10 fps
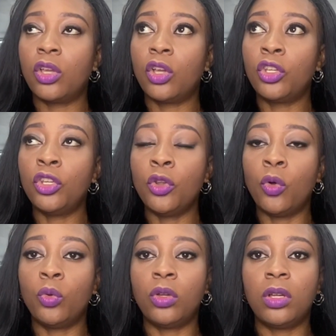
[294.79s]
you
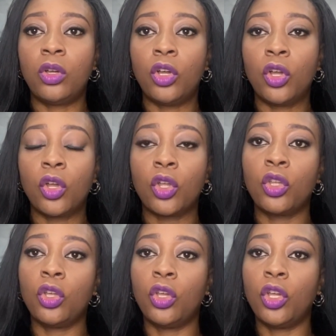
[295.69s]
know
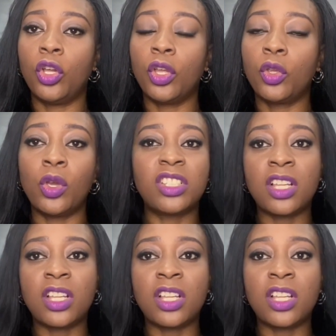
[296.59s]
you're